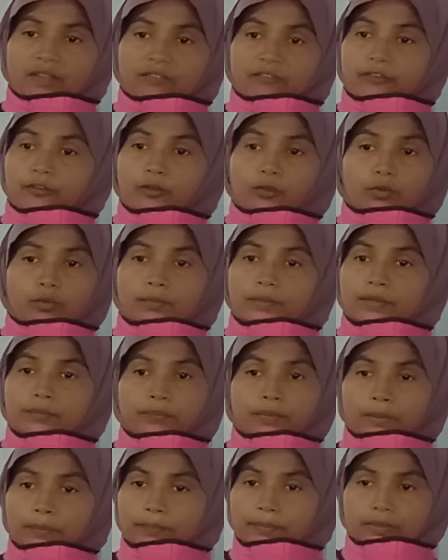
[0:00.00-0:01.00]
for common
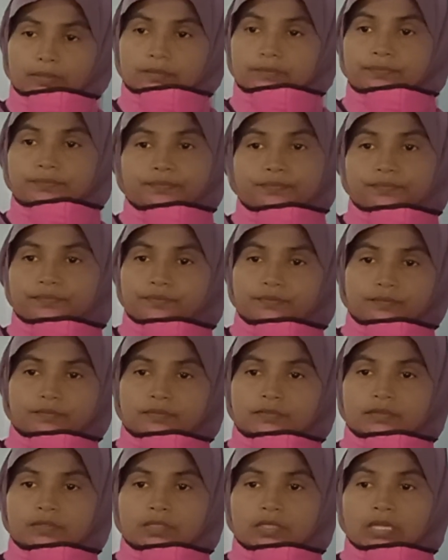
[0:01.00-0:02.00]
people.
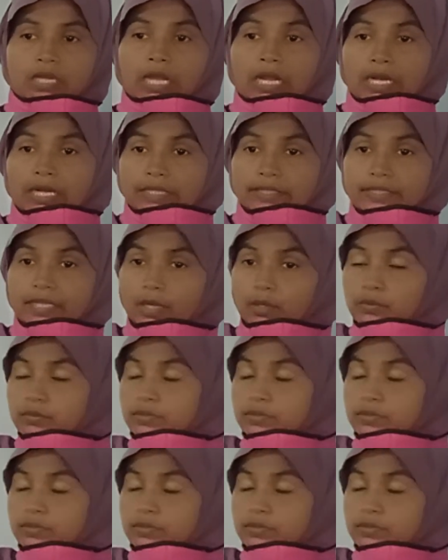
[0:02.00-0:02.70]
Now